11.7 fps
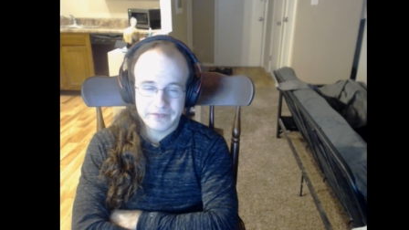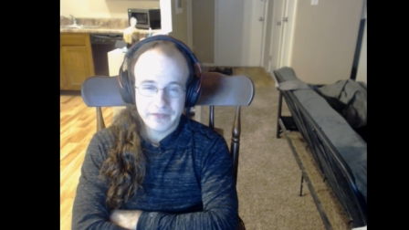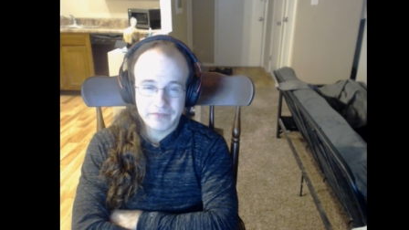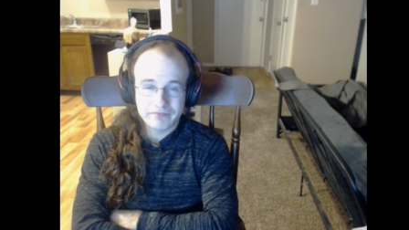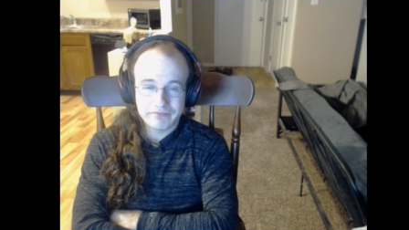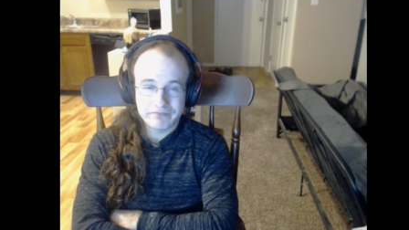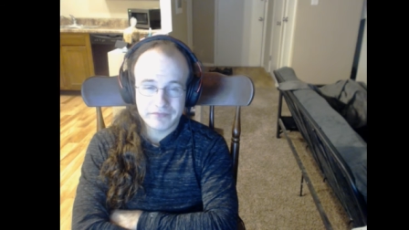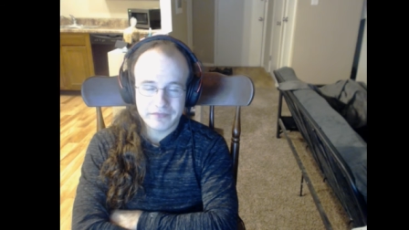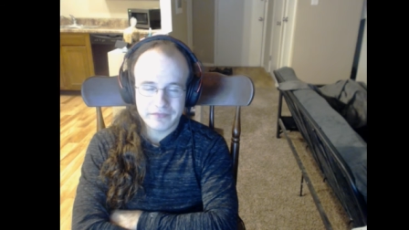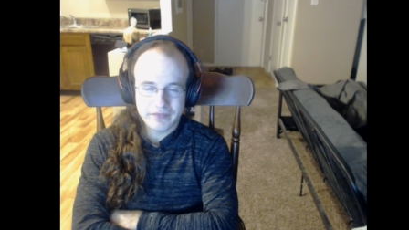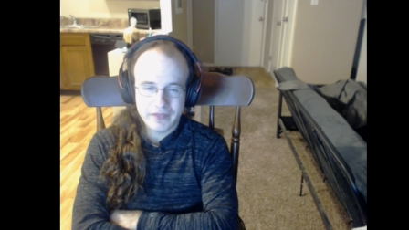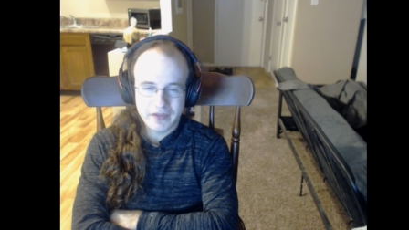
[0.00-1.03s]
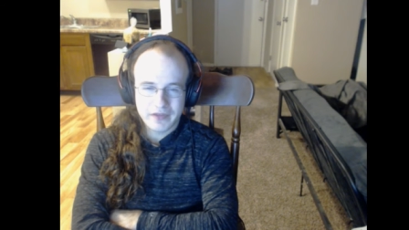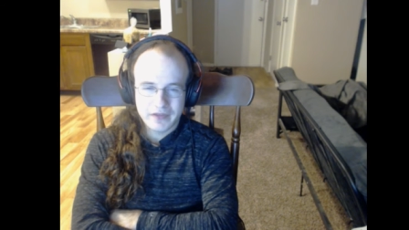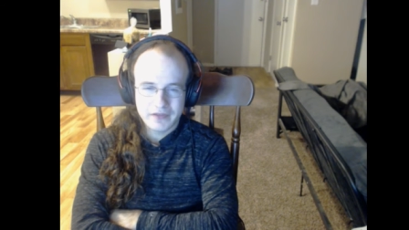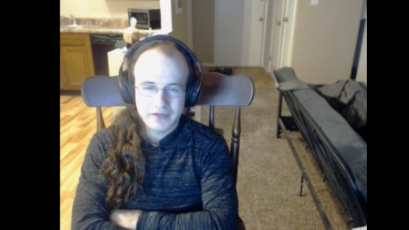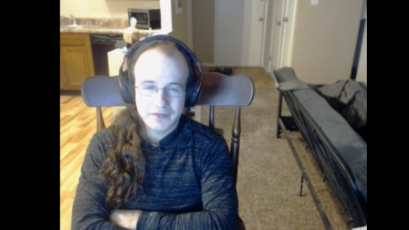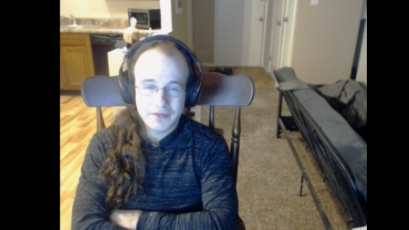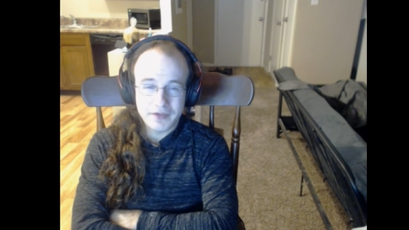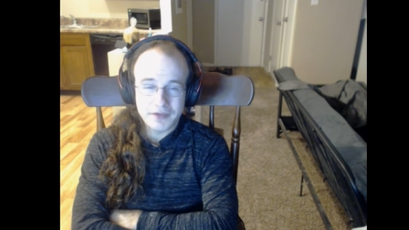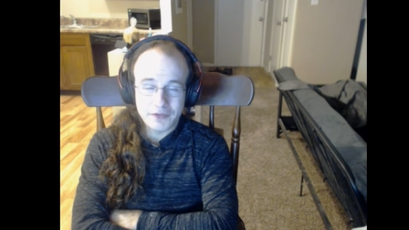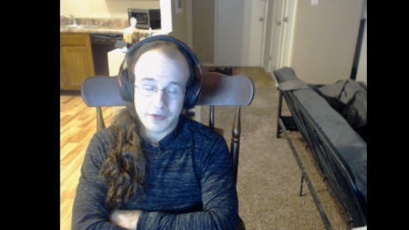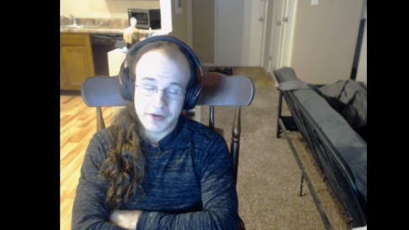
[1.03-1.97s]
Mm. You guys
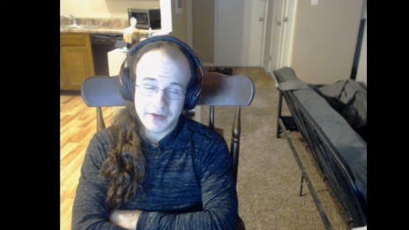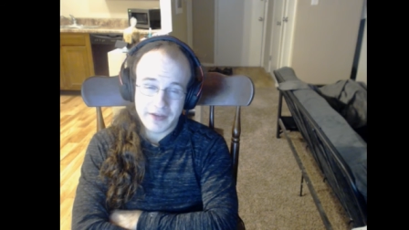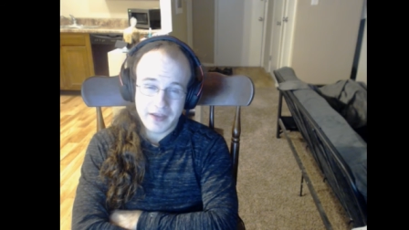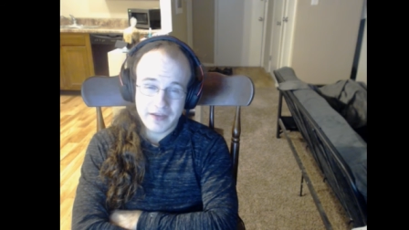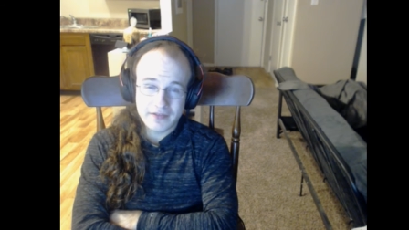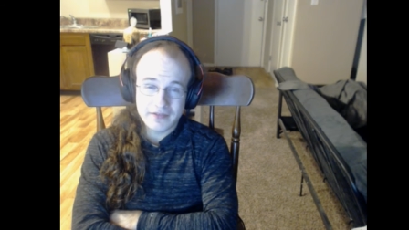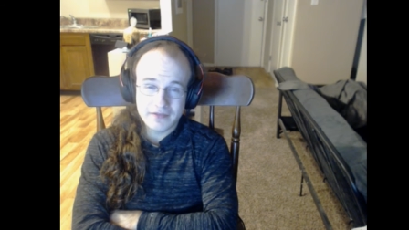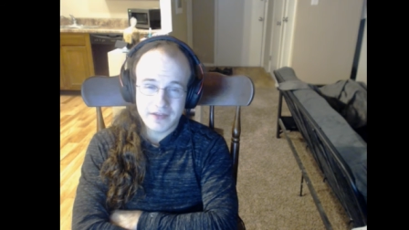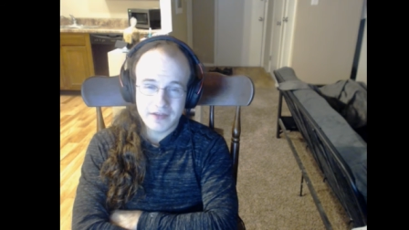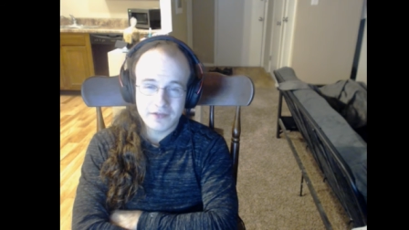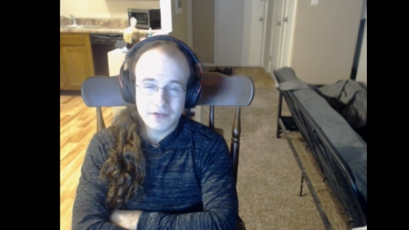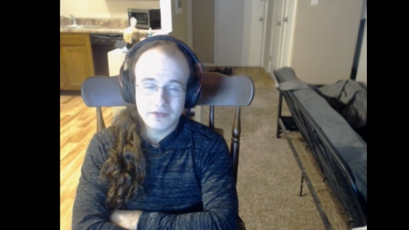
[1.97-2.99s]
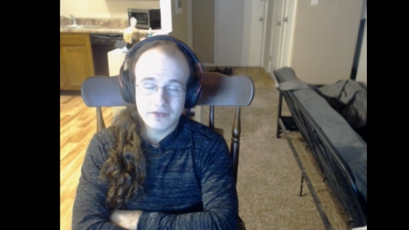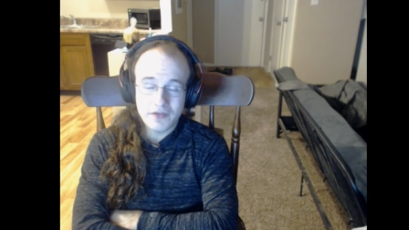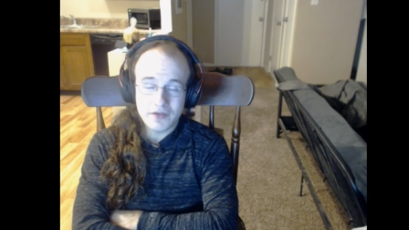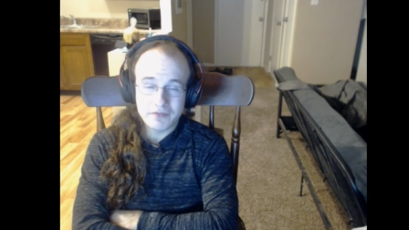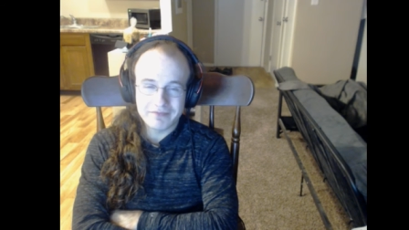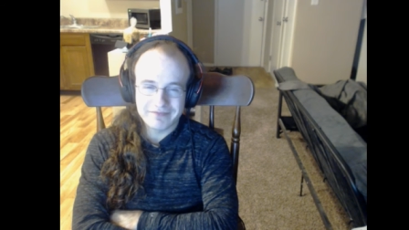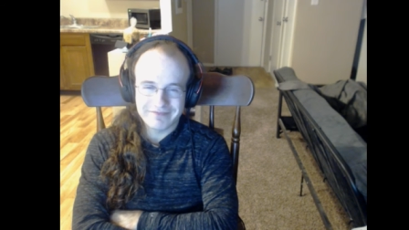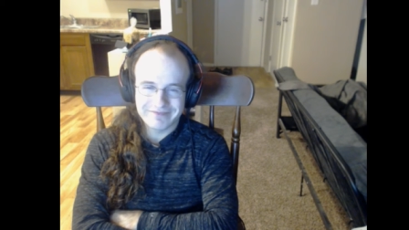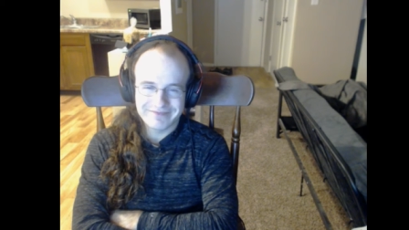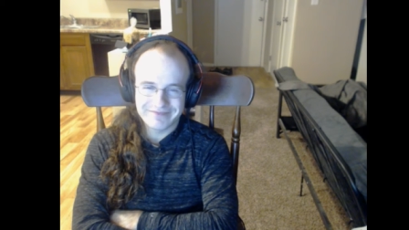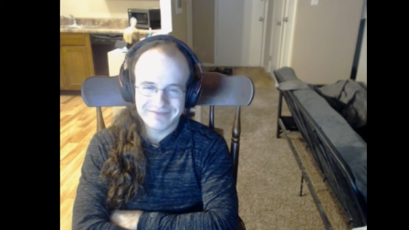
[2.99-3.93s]
enjoy your day and love it.
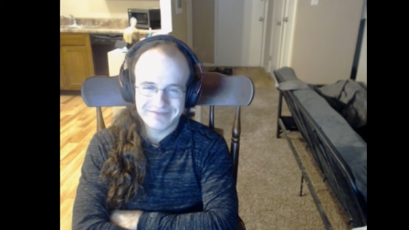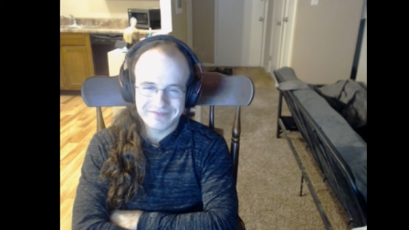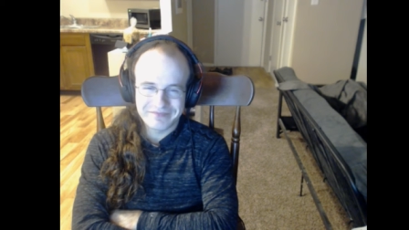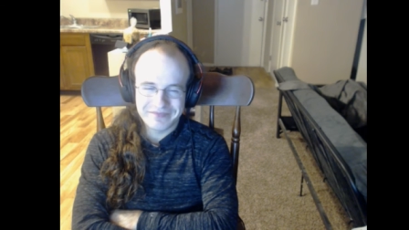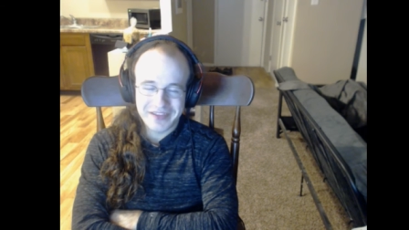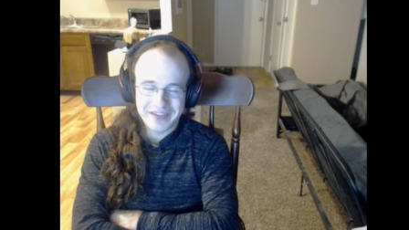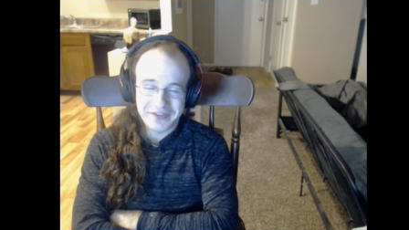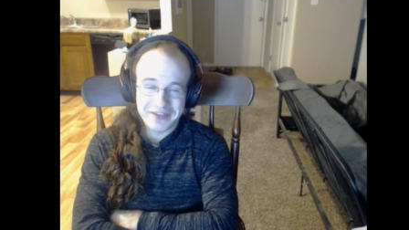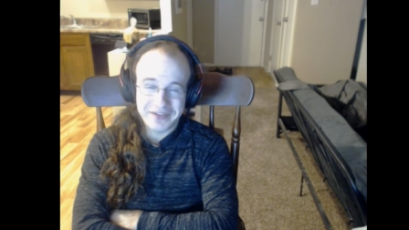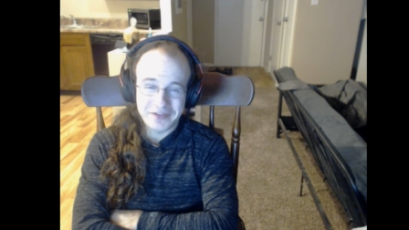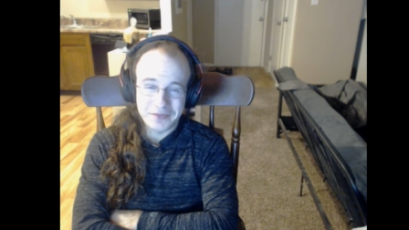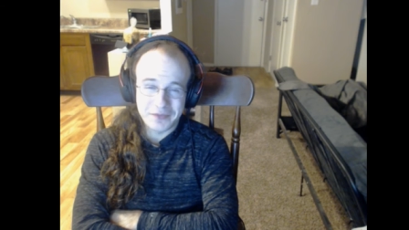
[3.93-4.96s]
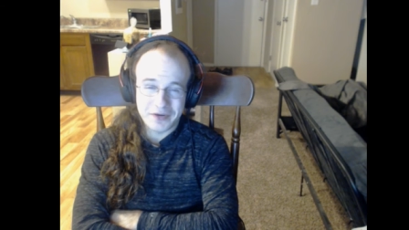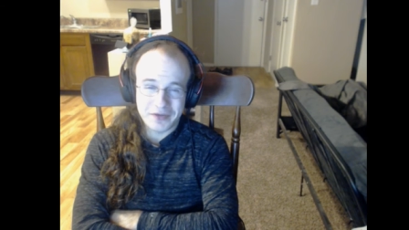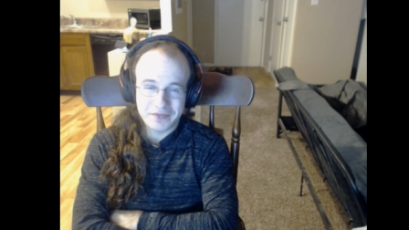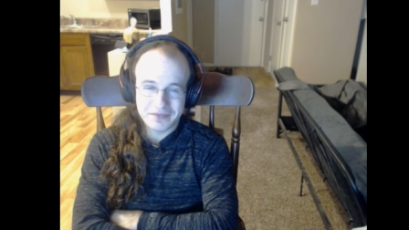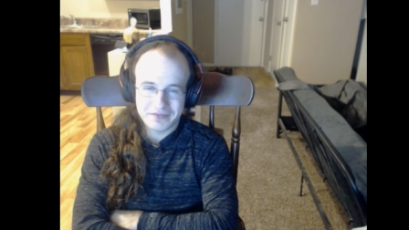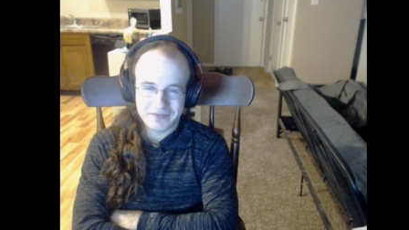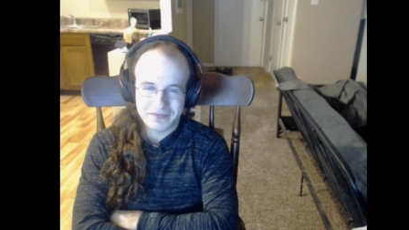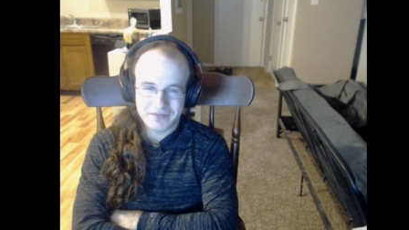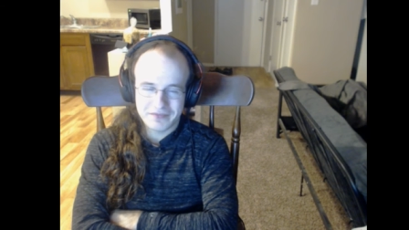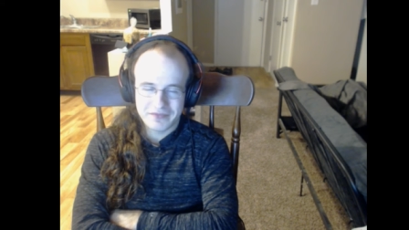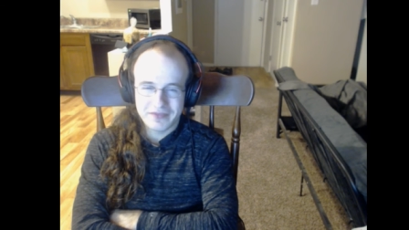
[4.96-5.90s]
I'll see y'all tomorrow.
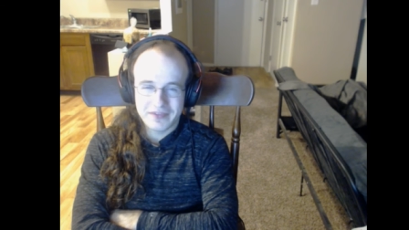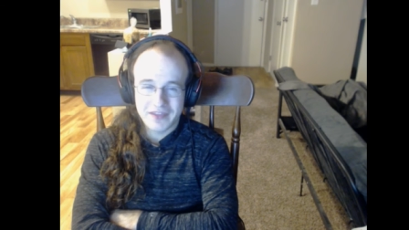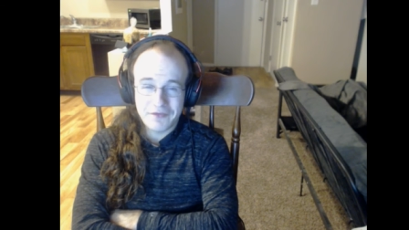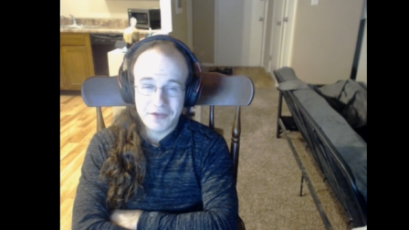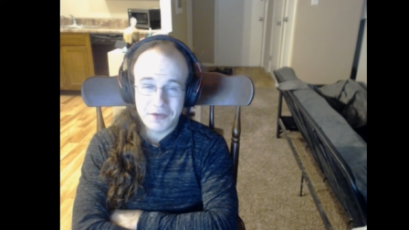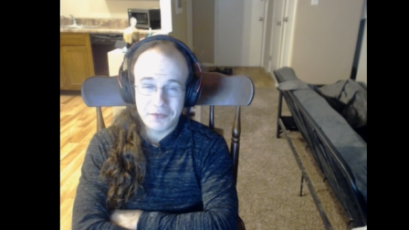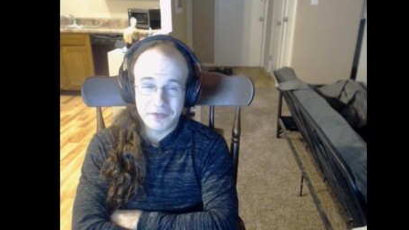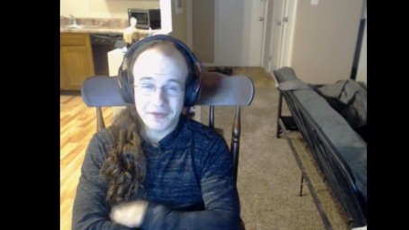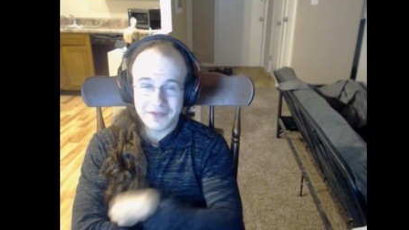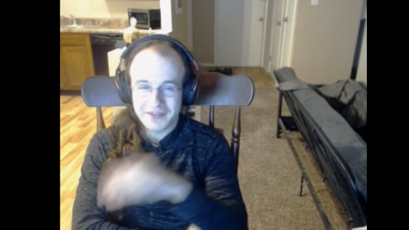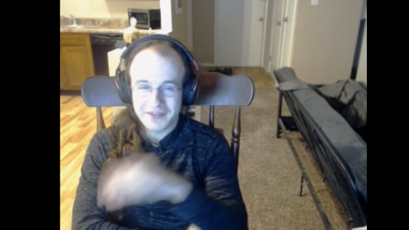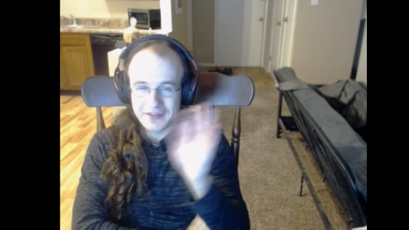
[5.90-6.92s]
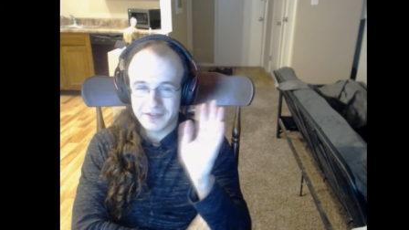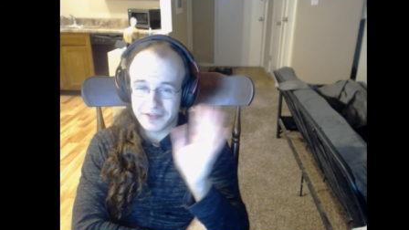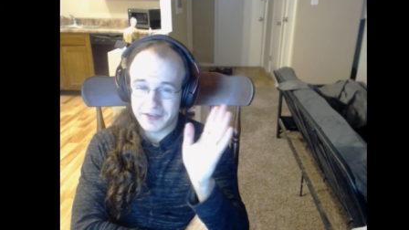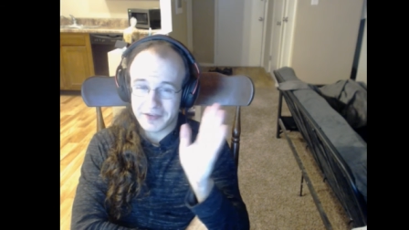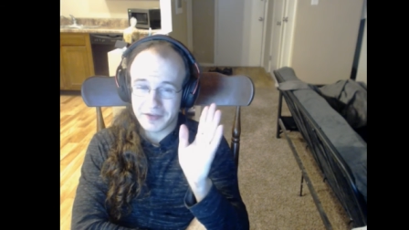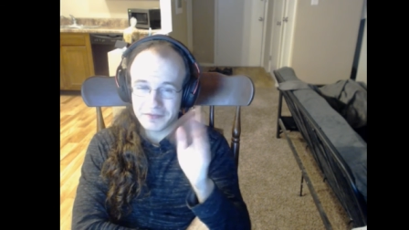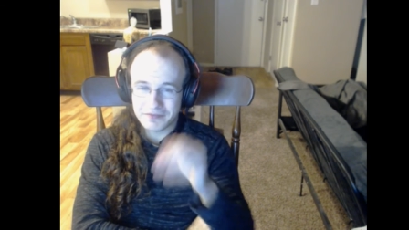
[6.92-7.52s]
Have a good one all. See ya.